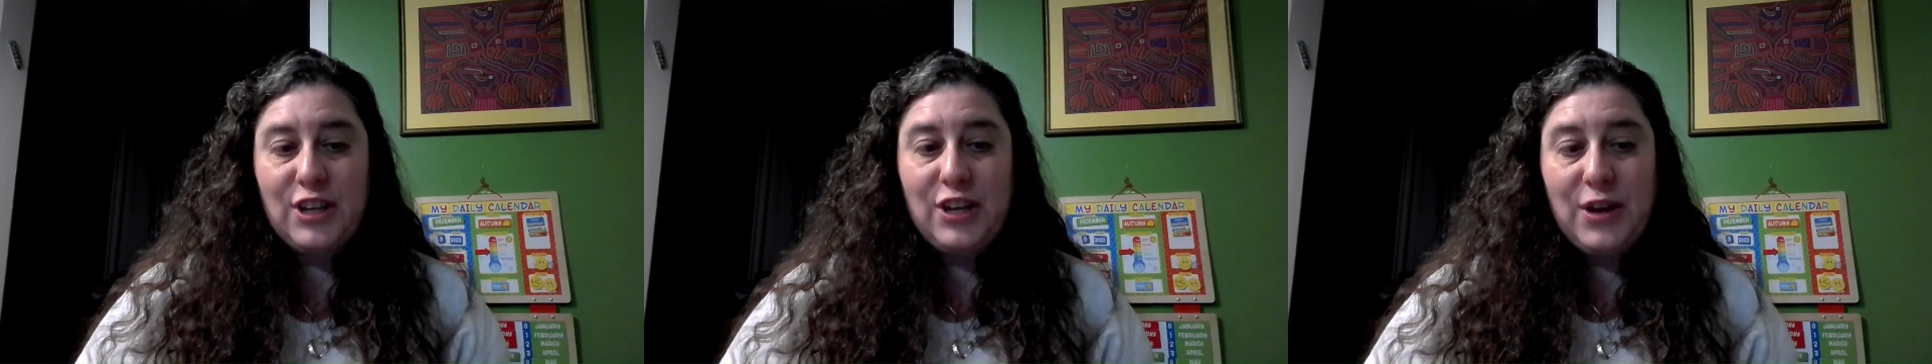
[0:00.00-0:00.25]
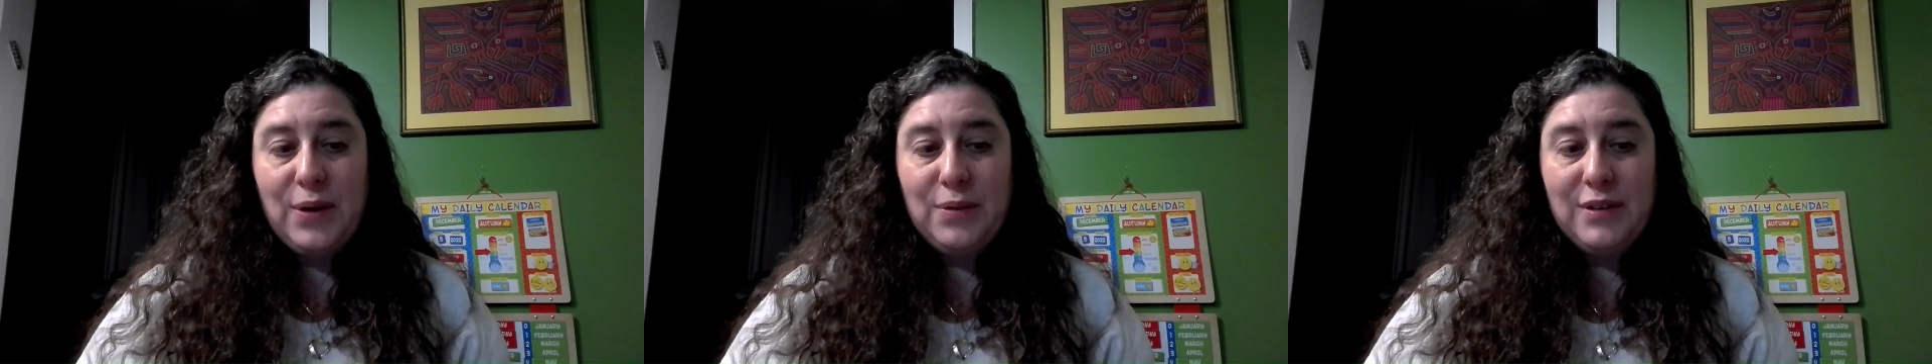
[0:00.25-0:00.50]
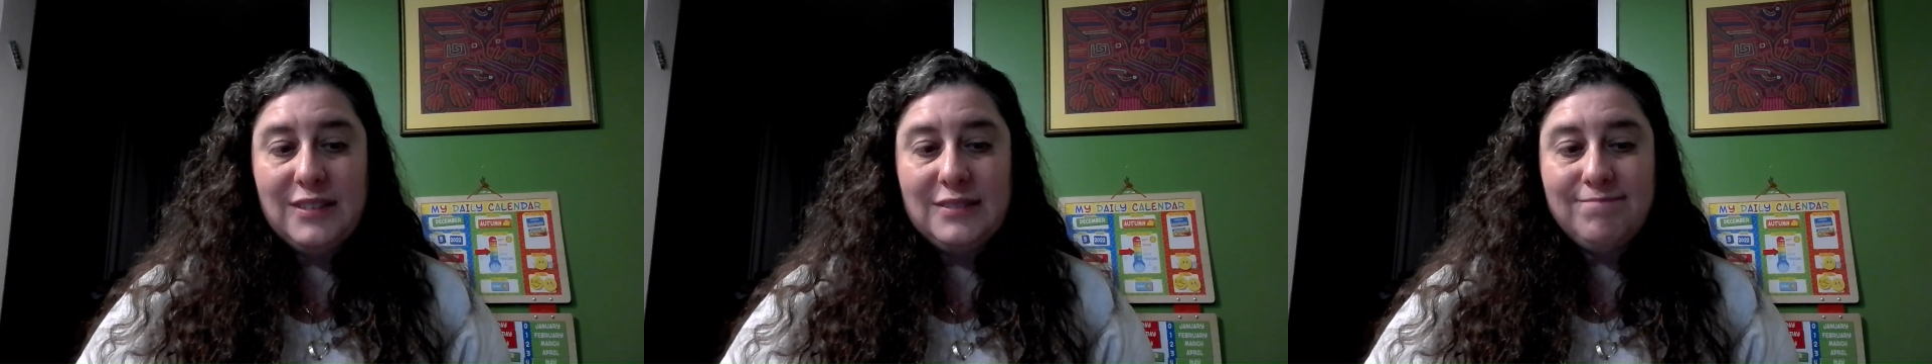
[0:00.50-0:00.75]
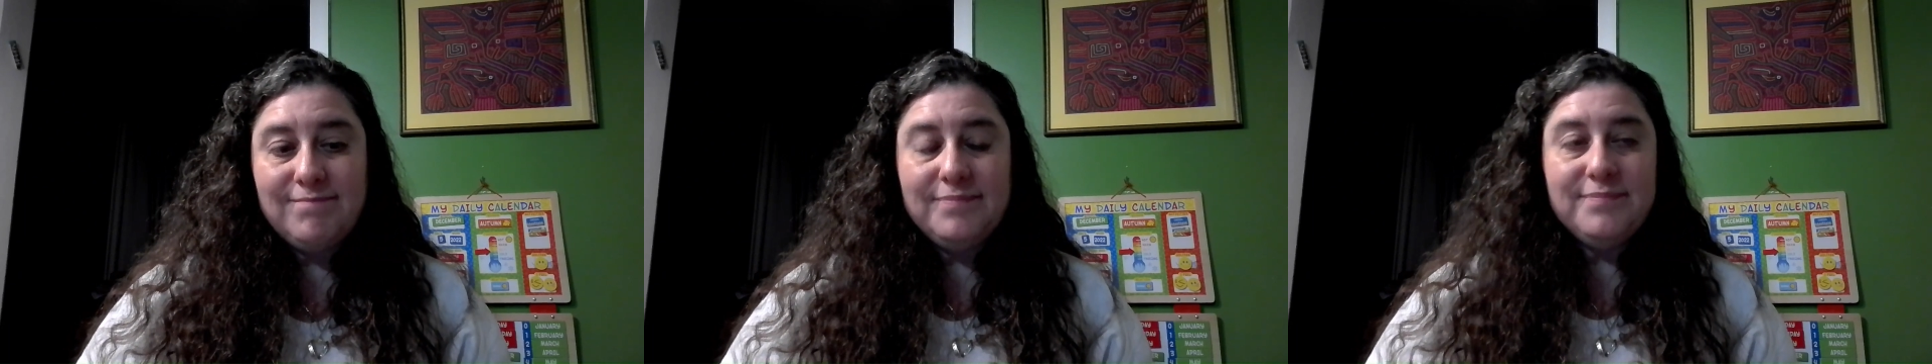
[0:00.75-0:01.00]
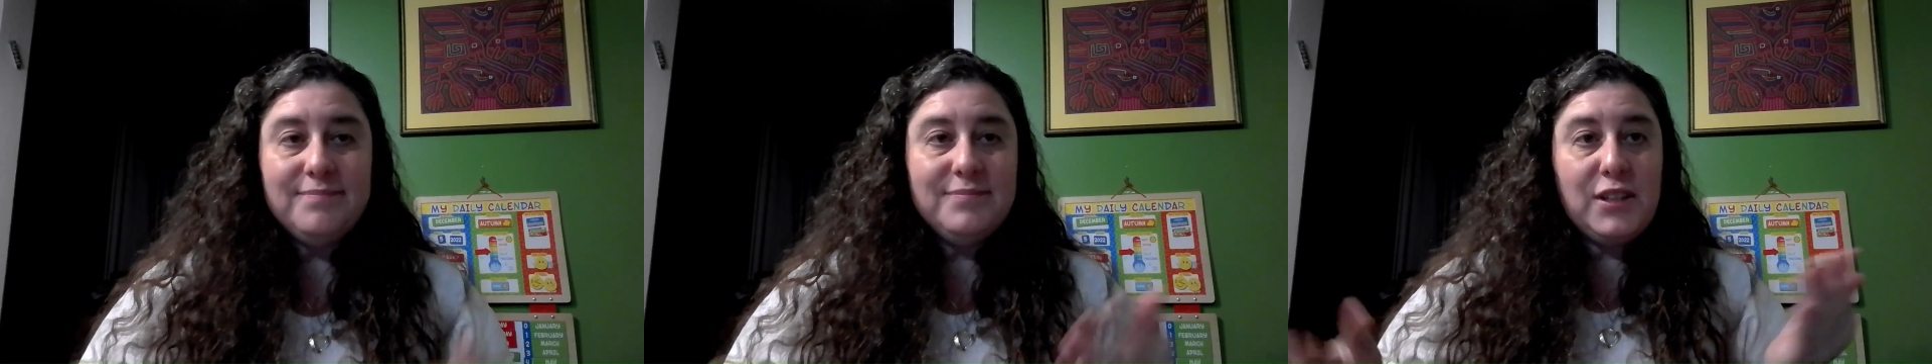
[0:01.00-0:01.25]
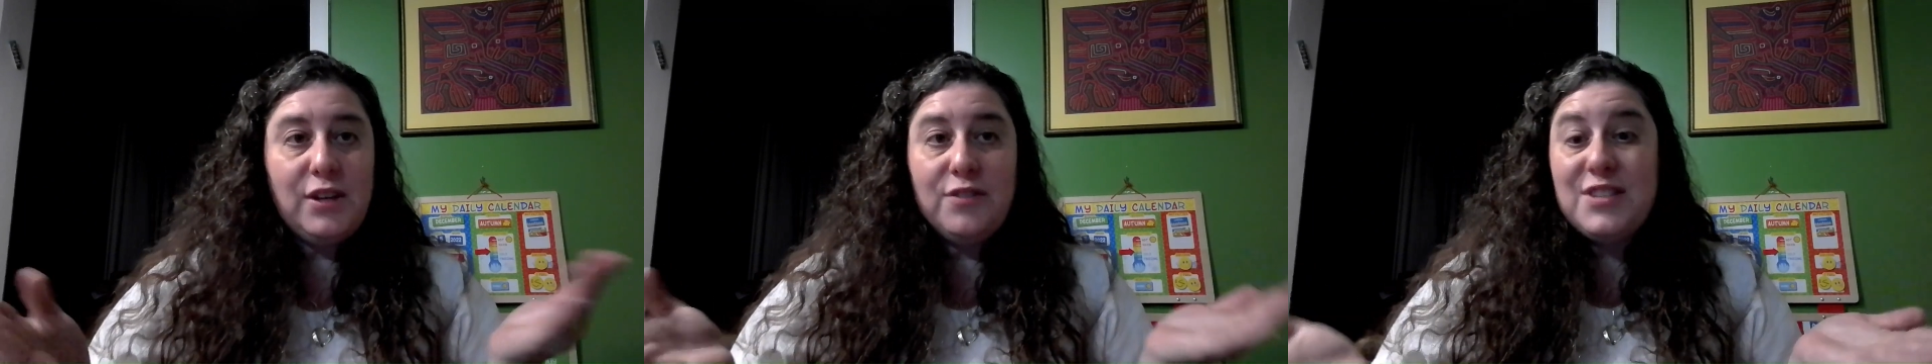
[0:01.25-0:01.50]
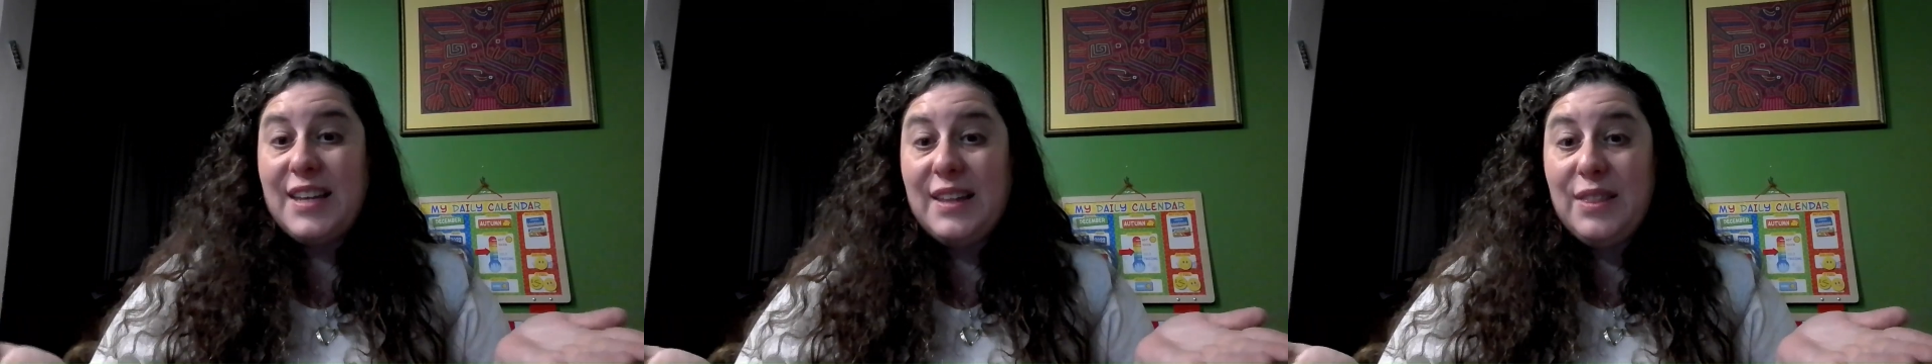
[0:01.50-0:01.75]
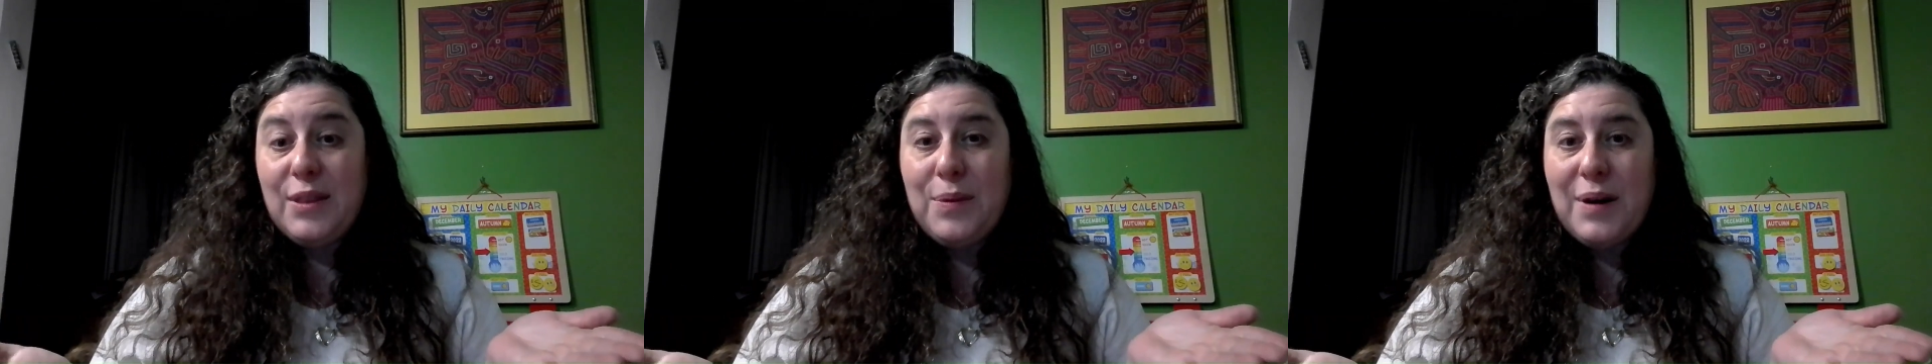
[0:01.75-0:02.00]
you. You've
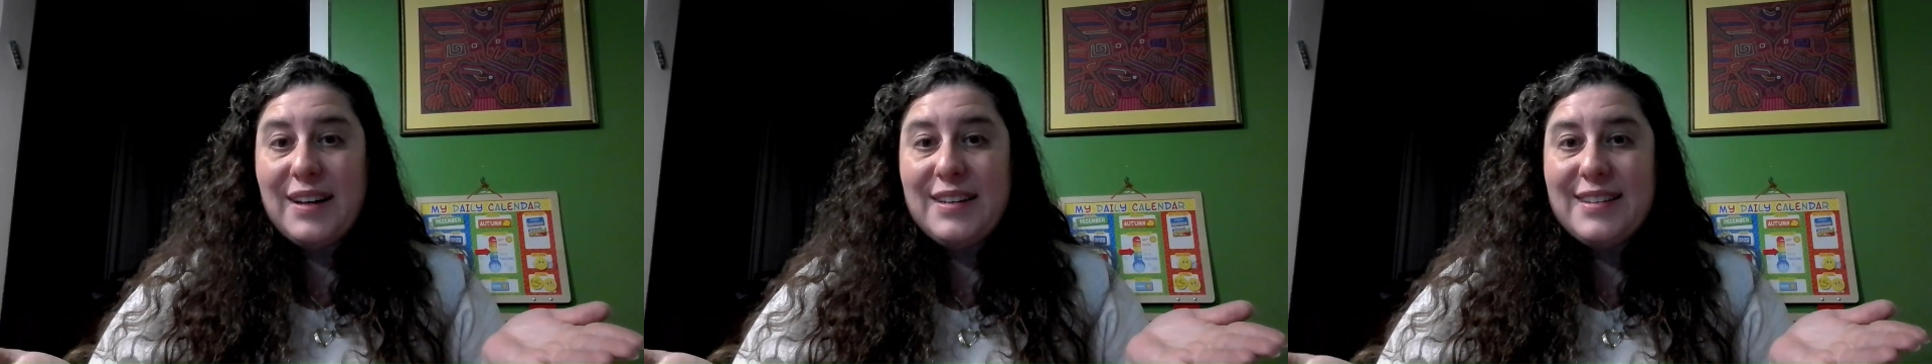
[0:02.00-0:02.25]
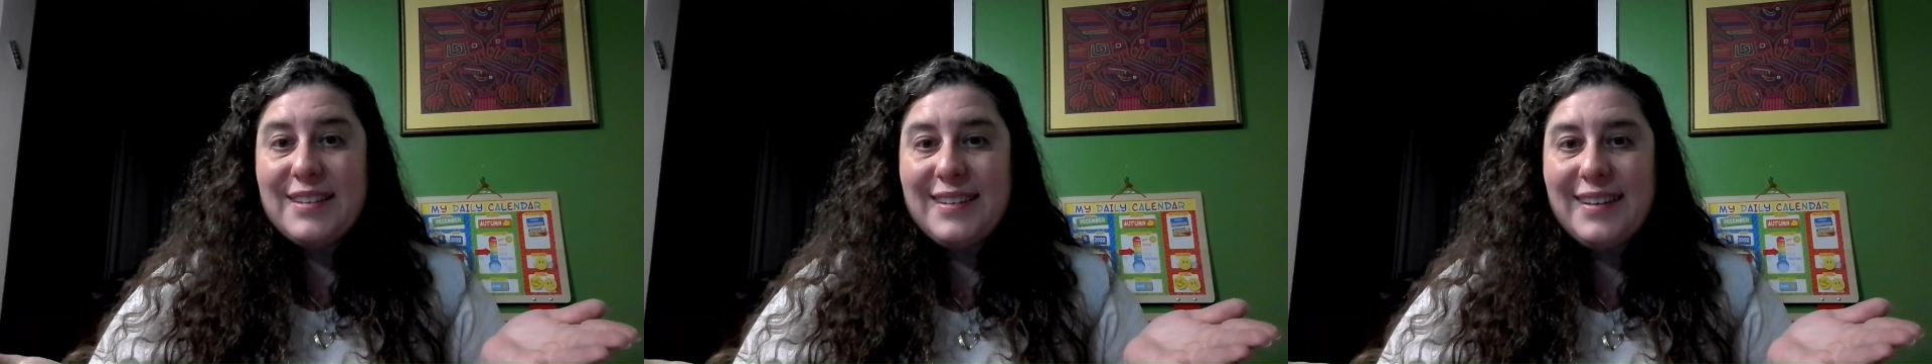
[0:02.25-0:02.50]
seen the what.